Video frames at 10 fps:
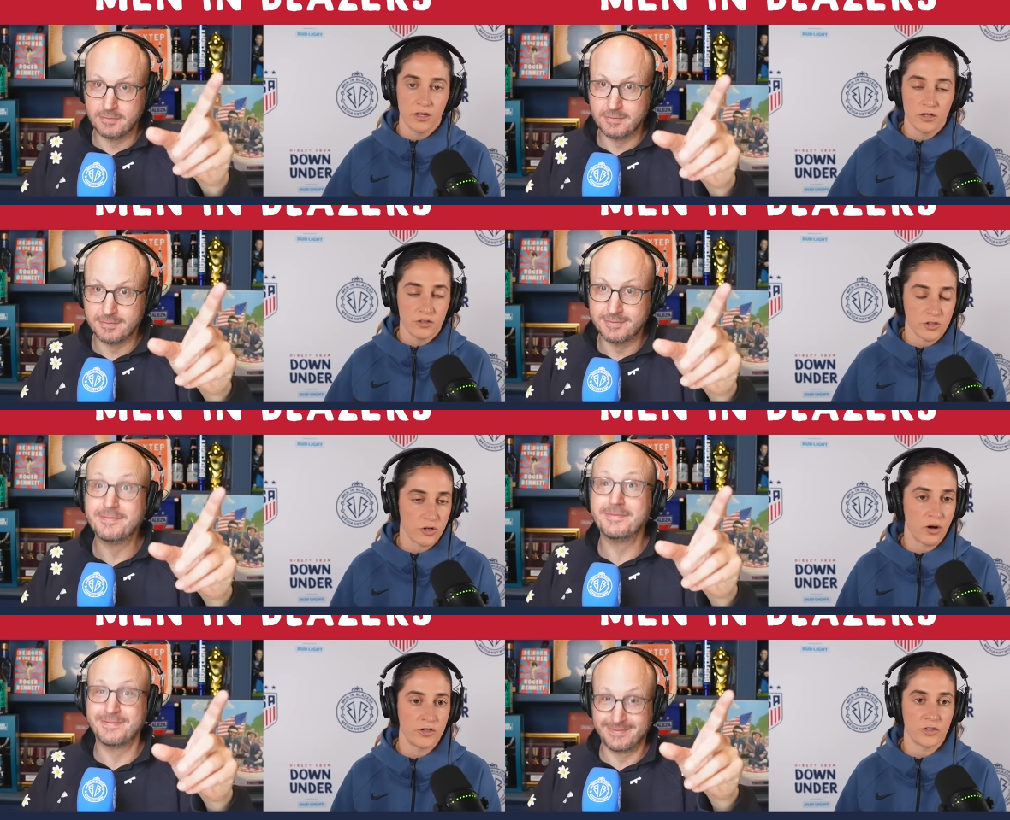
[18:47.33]

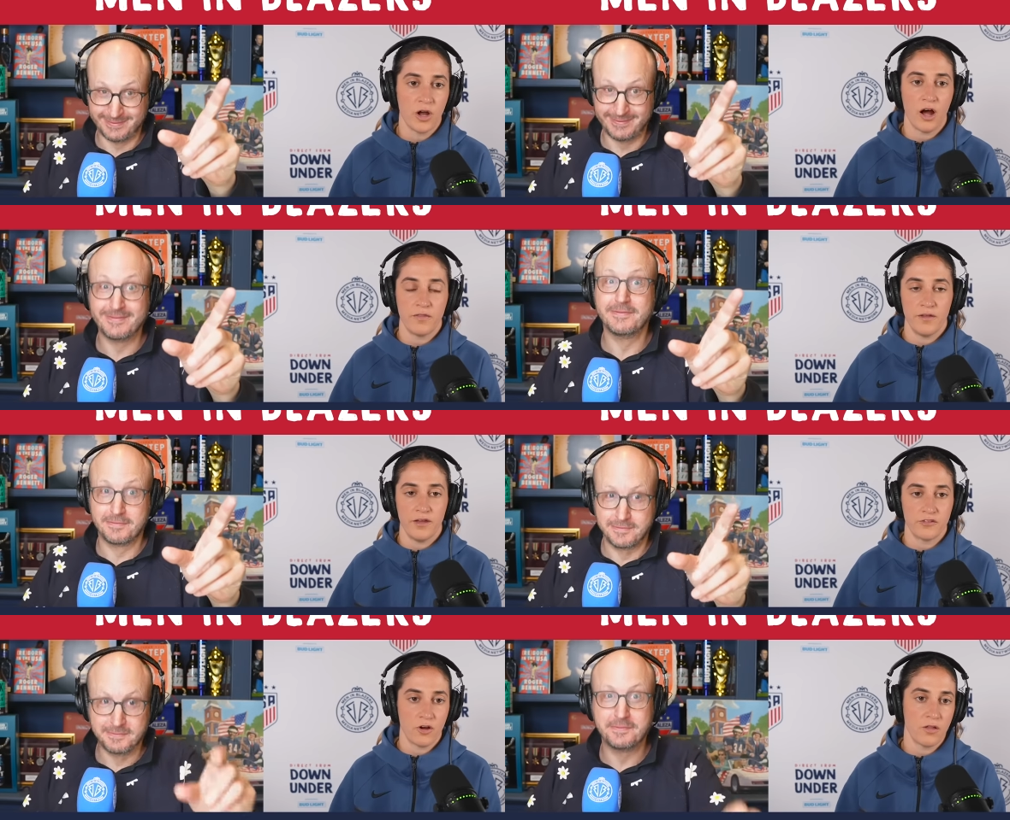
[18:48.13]
Speaker 1: you're you got
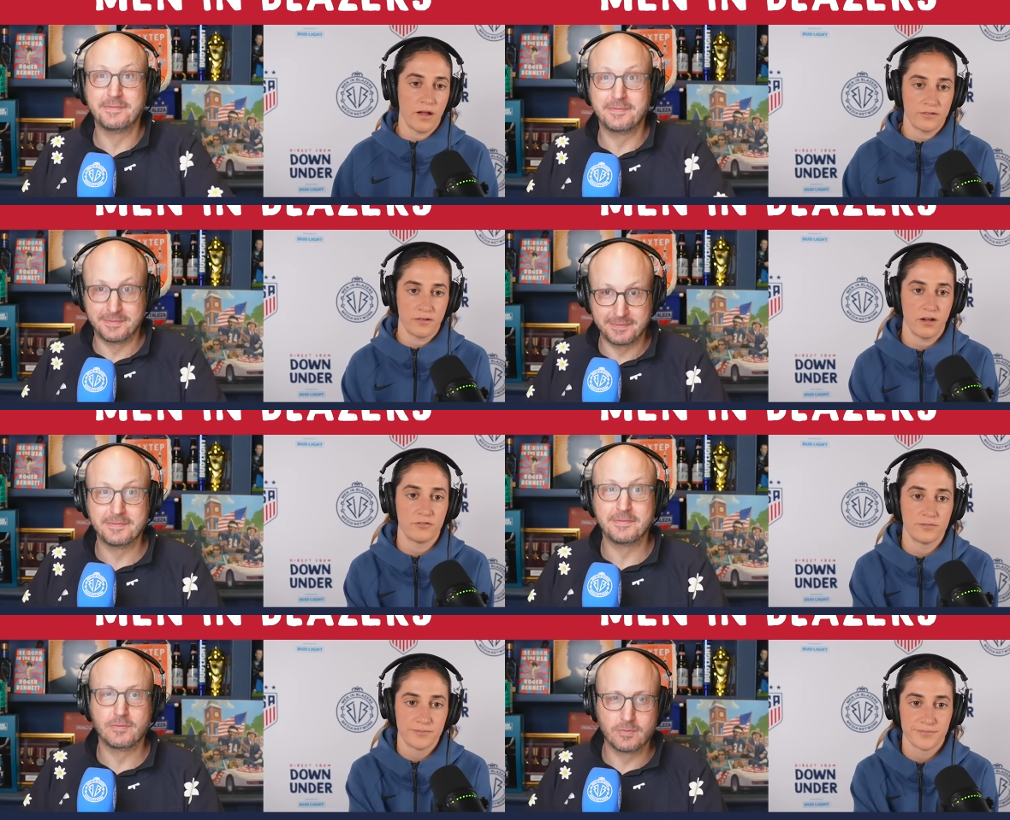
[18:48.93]
this, all that
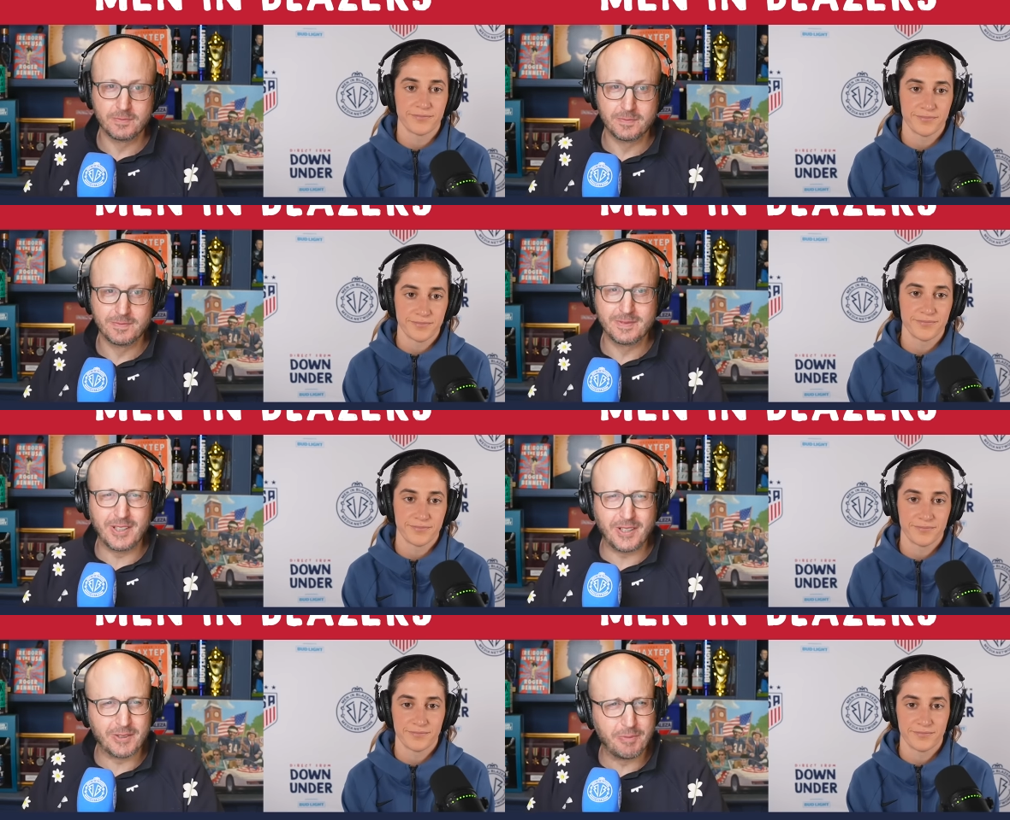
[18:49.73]
stuff.
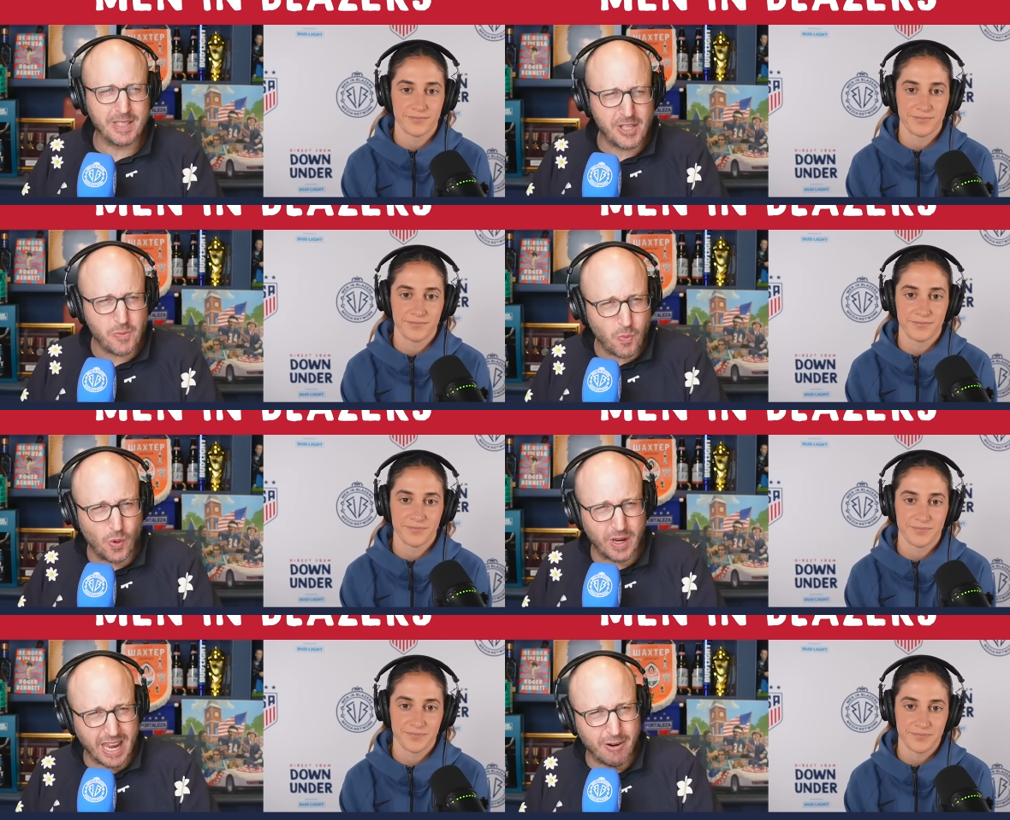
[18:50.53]
Speaker 2: God, when you
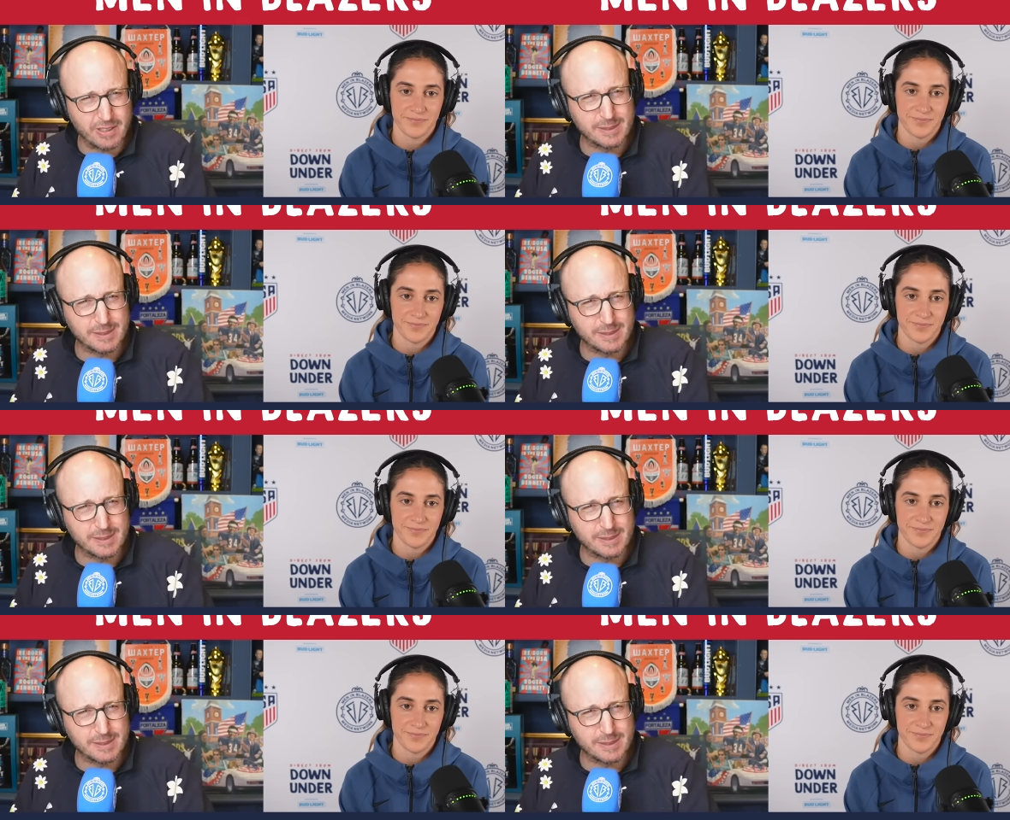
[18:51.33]
walk out as